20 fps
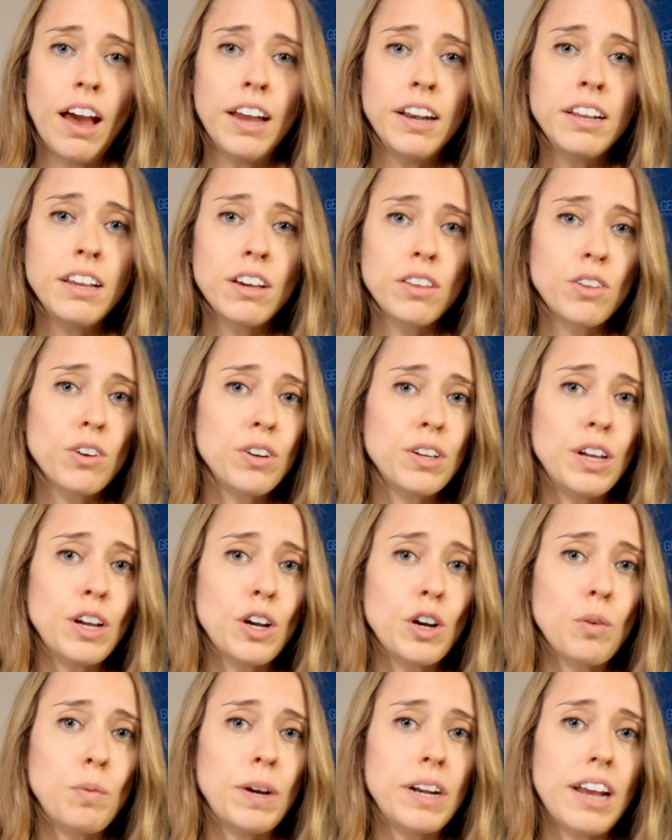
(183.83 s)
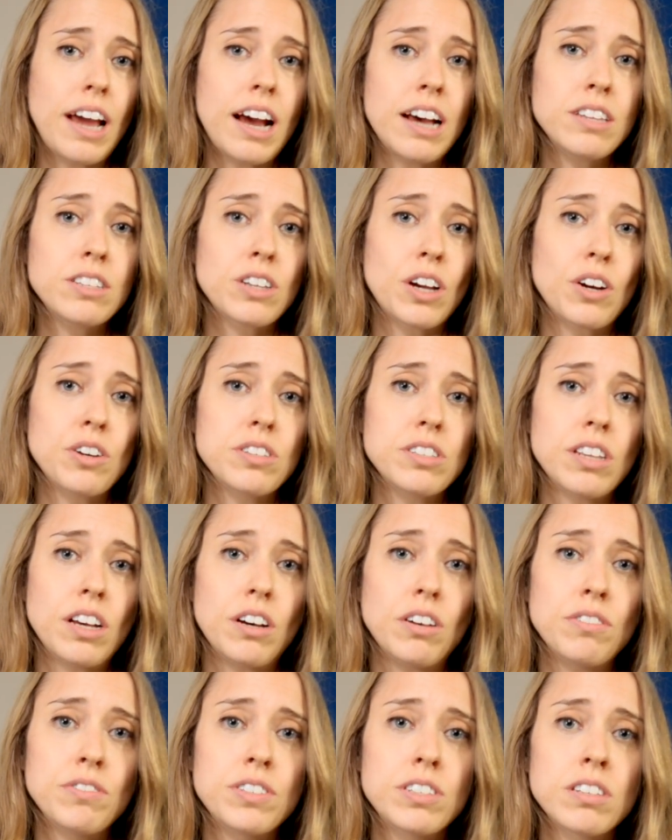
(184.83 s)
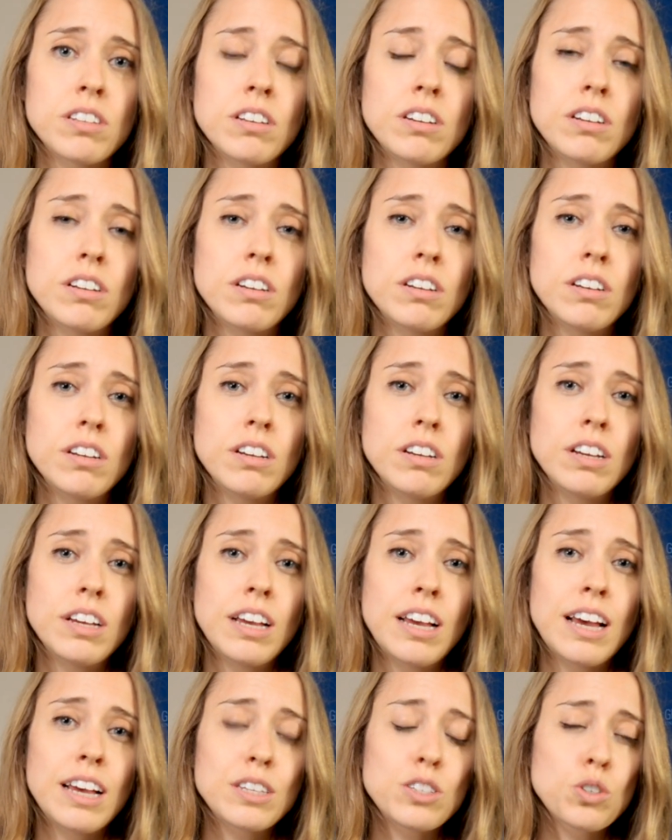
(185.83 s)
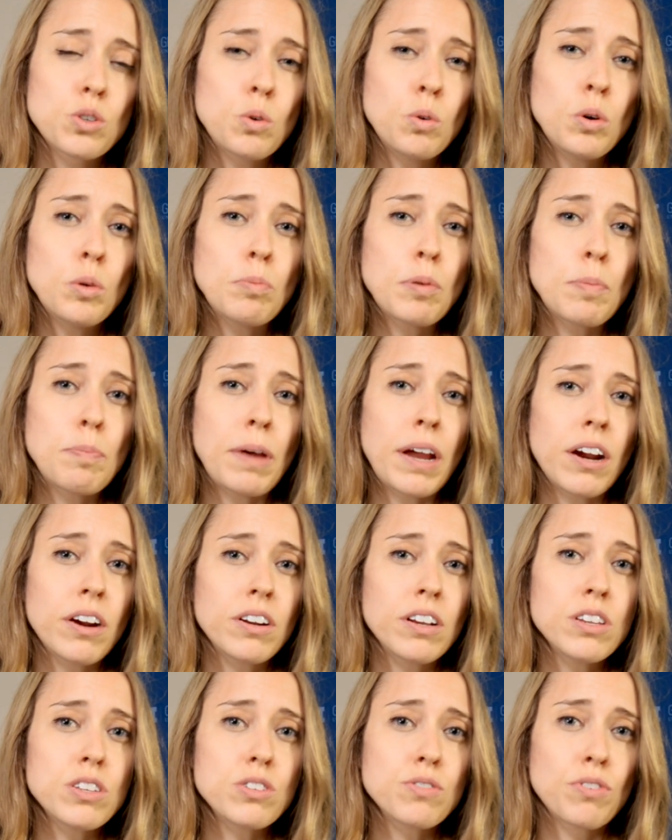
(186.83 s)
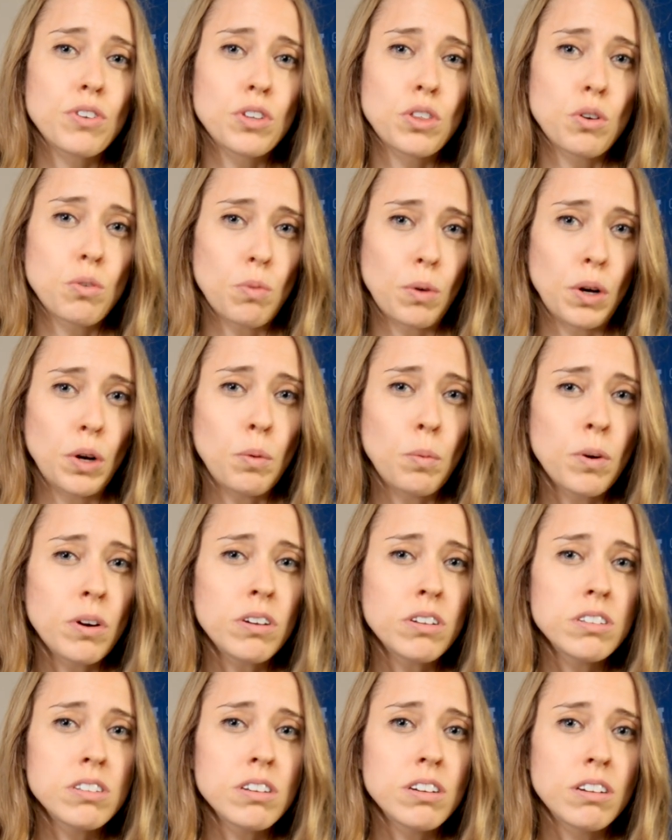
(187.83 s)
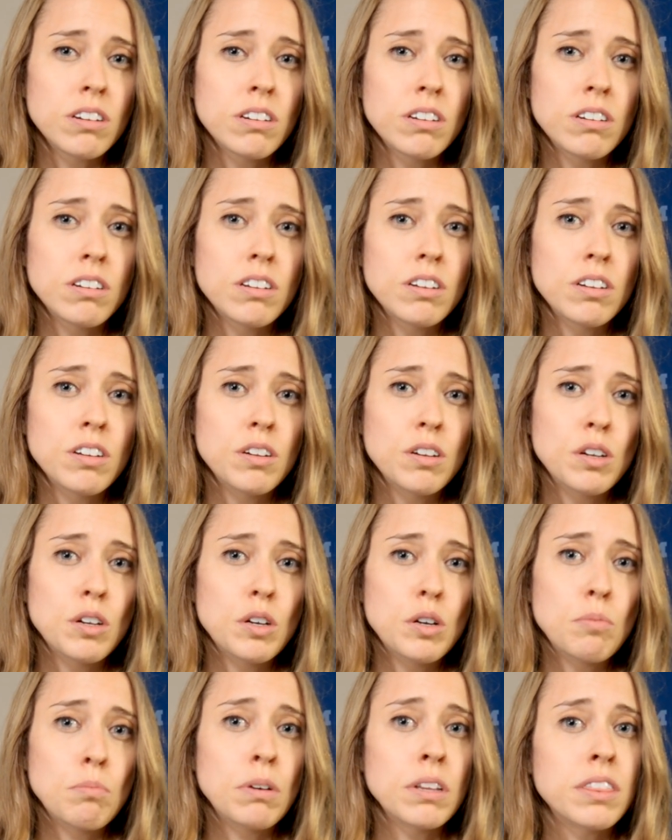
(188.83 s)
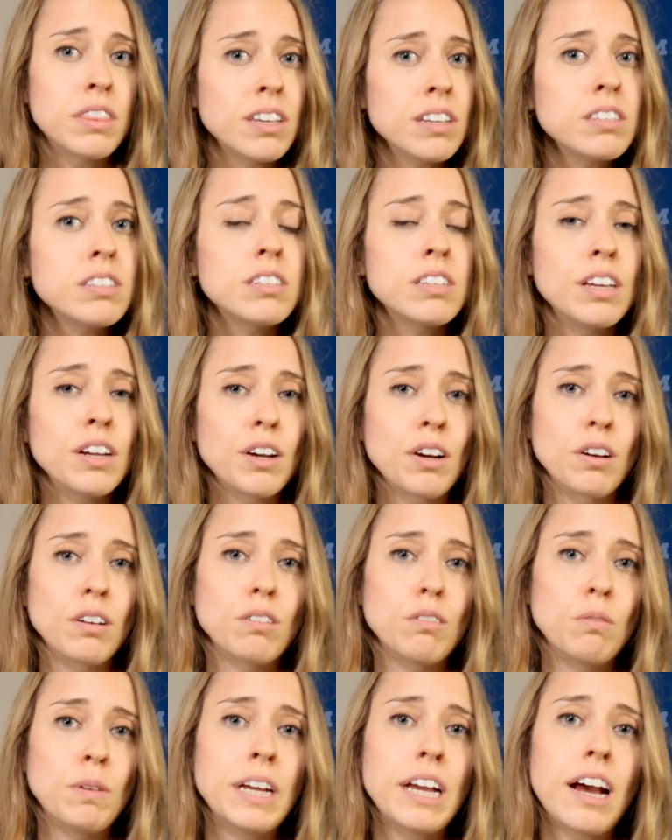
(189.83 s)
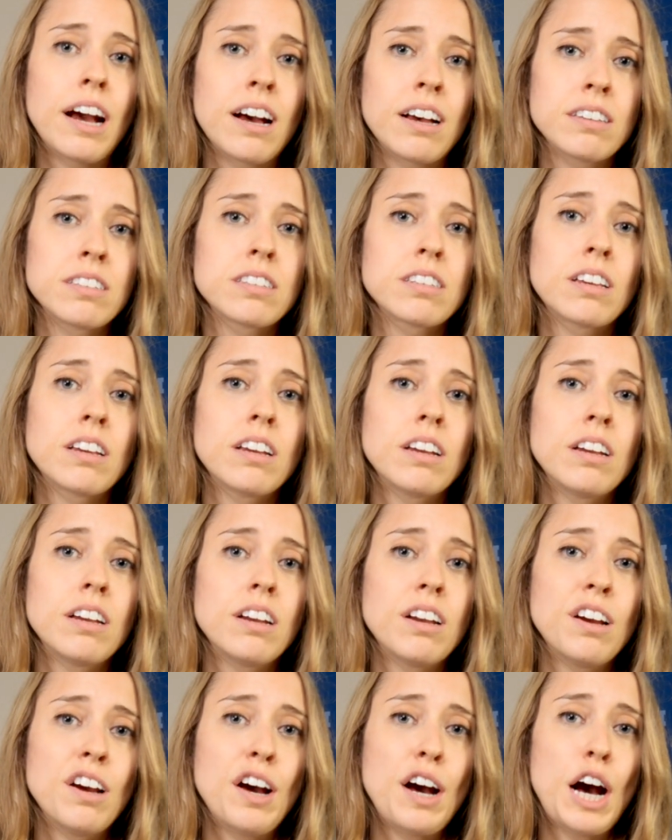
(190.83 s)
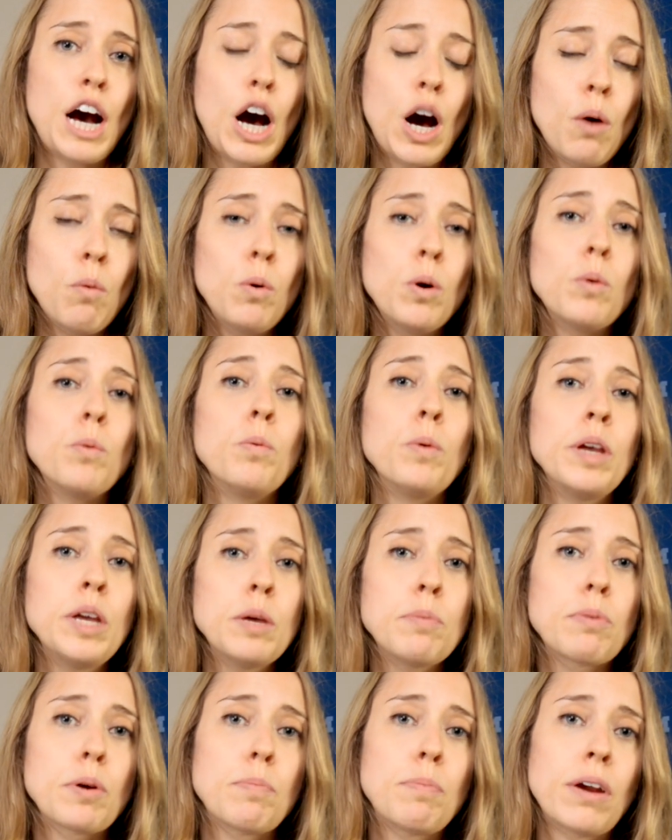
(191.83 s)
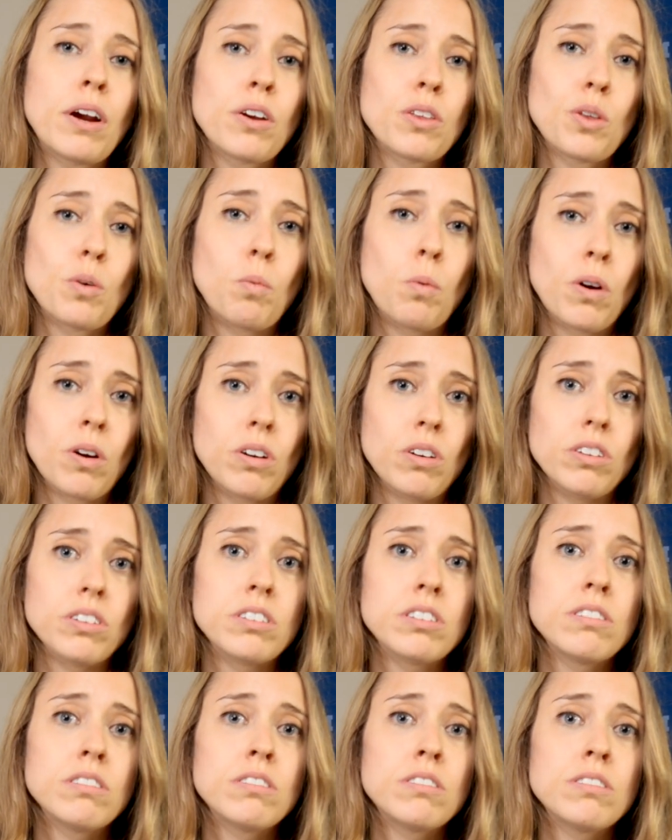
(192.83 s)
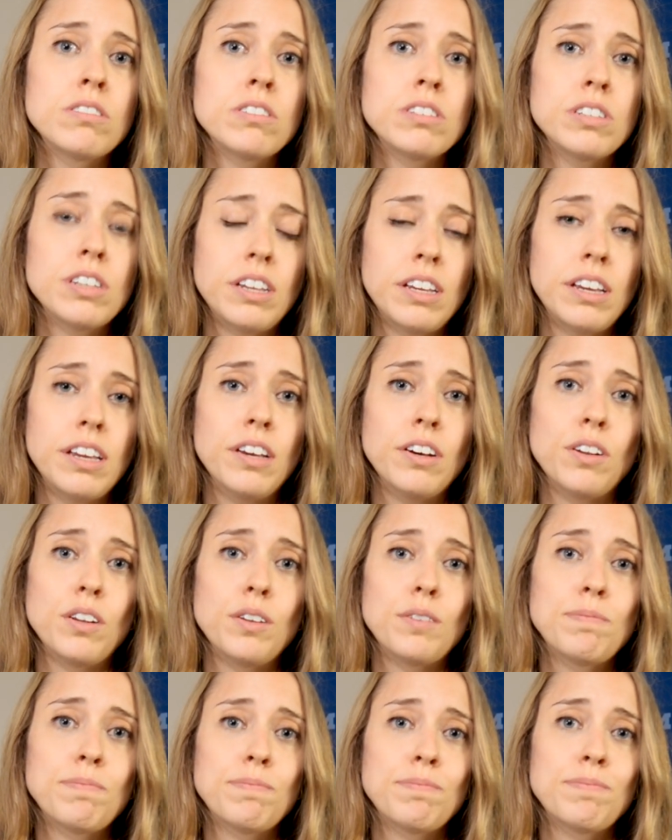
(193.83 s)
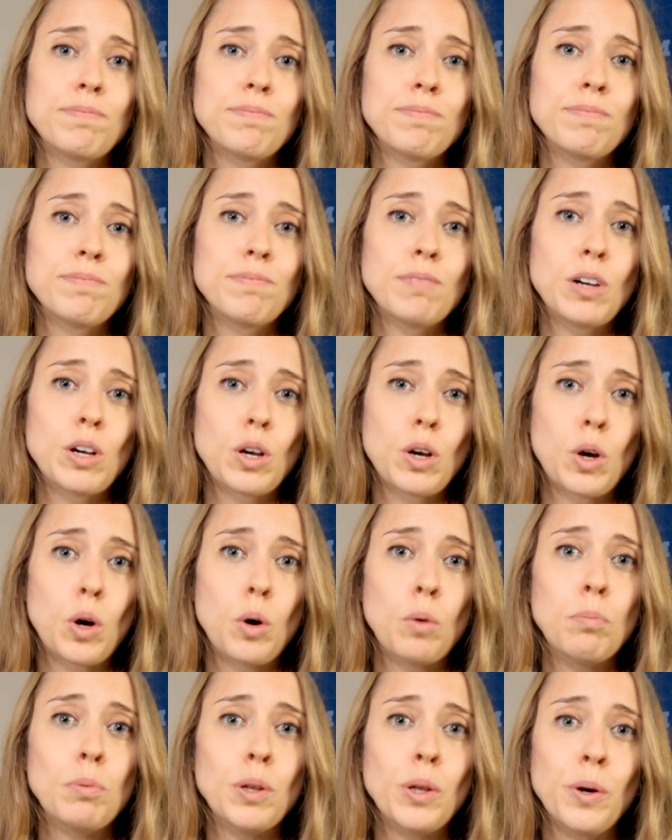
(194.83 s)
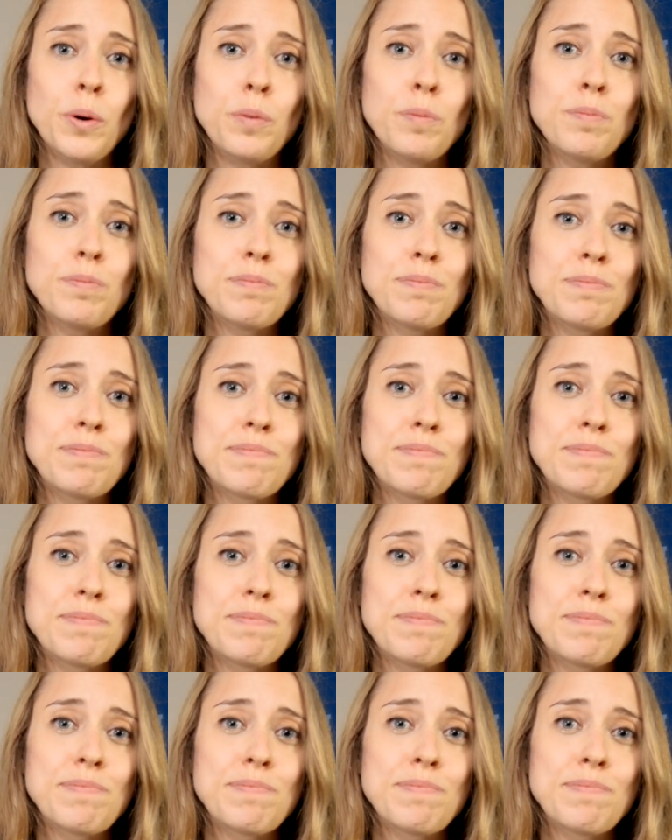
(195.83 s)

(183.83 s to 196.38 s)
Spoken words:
Any other year, we'd ask ourselves, has school prepared us for the real world? But this year, we ask, how will we prepare the world to heal? Go Blue.